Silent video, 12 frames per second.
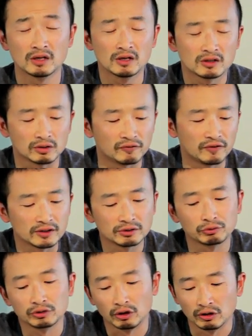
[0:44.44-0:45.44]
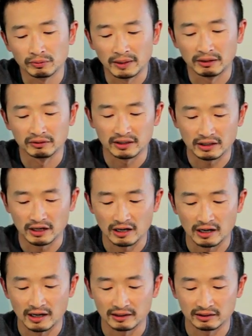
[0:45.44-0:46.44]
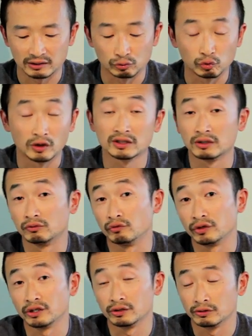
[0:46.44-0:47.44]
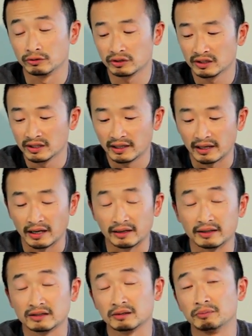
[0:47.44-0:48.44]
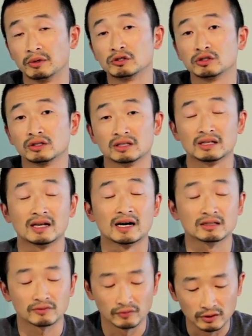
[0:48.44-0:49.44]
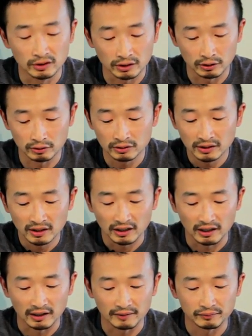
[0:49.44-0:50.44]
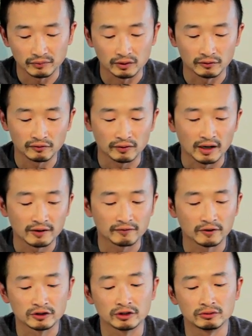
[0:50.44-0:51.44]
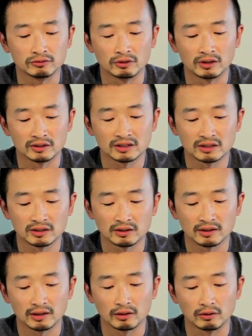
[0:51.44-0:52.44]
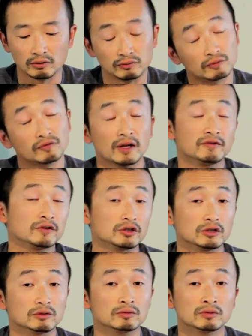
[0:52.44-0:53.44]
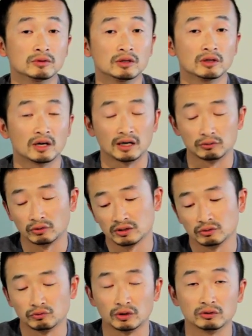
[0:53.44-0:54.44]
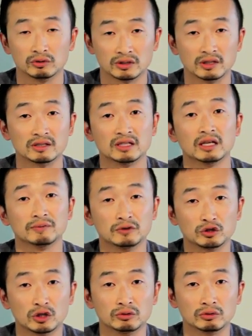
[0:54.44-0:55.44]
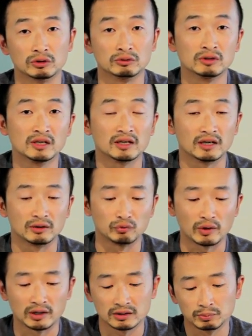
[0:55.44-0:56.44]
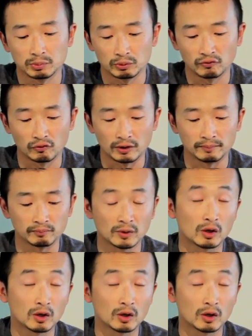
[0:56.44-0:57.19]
So the first thing we'll talk about are the rods and reels and as I mentioned in the last video, um, the fly fishing rods or fly fishing uh, rods and reels, the, the setup in general, uh, ranks from